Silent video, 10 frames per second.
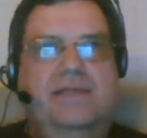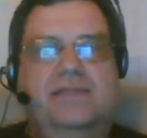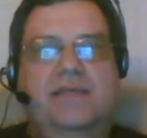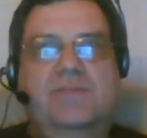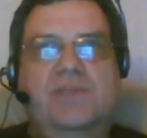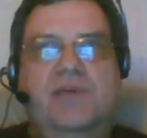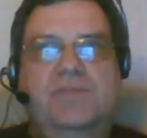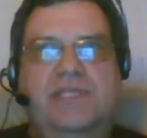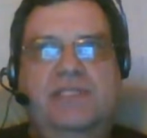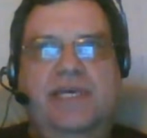
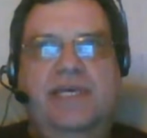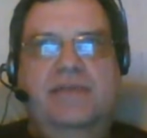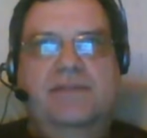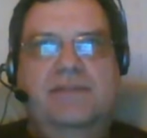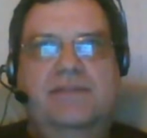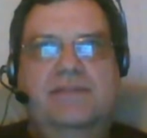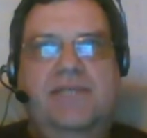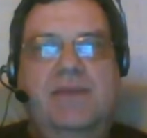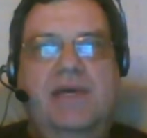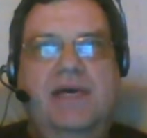Sometimes these things
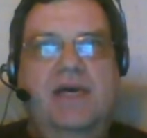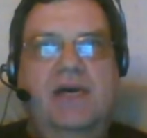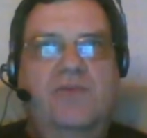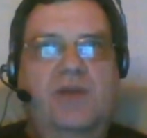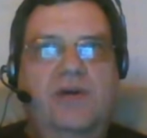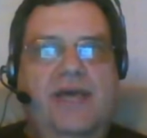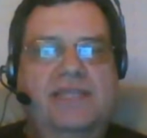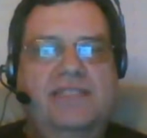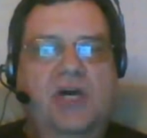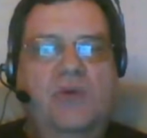come and go. If we look at
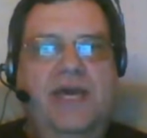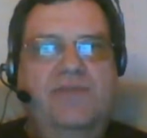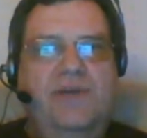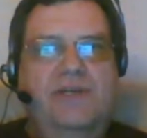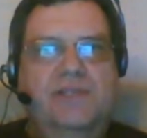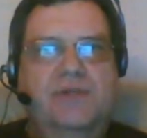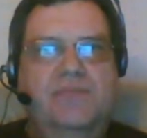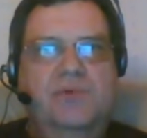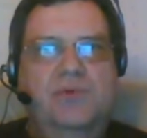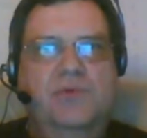S O A, for
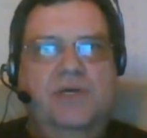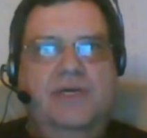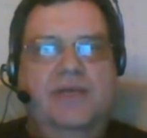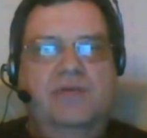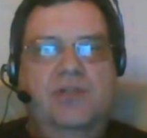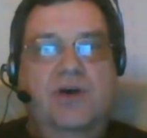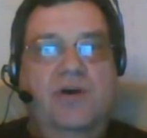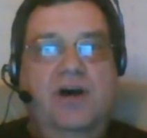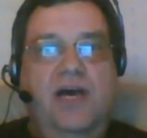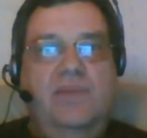example, there was a lot
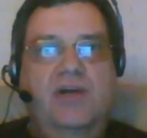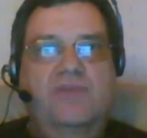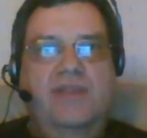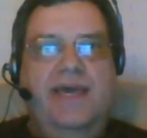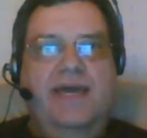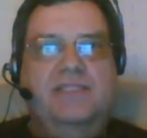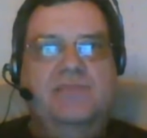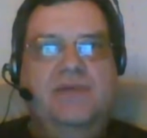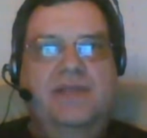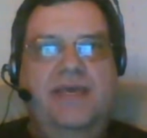of hype over that,
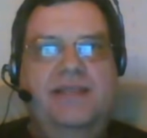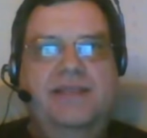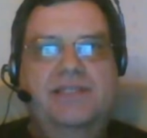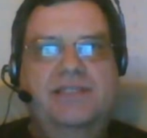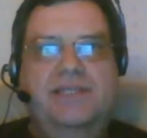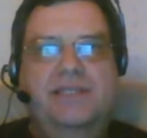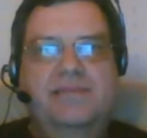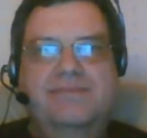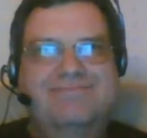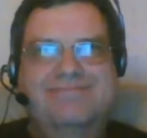but then it just
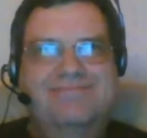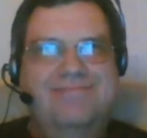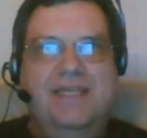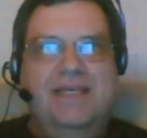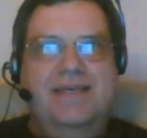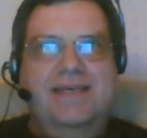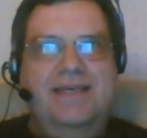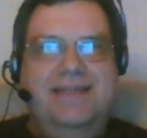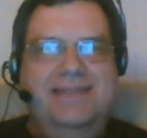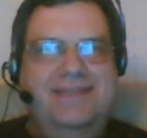didn't,
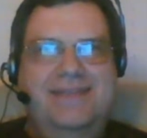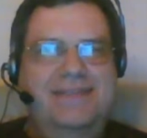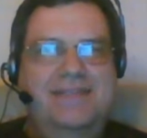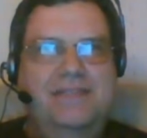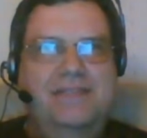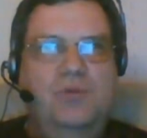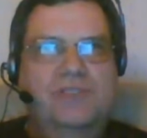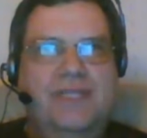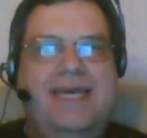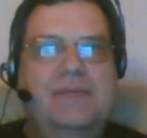it, it just
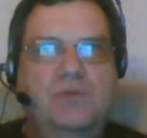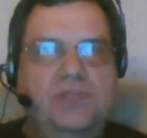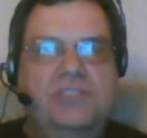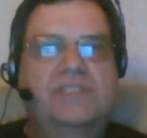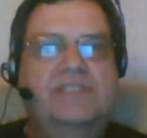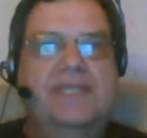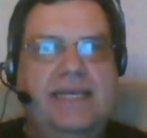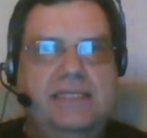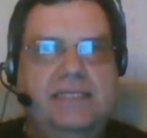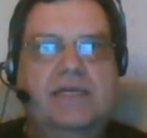wasn't able to
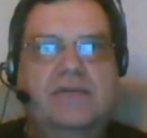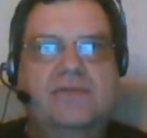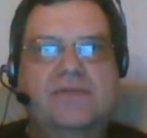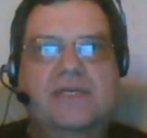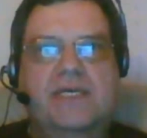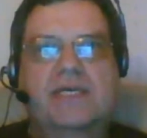sustain itself.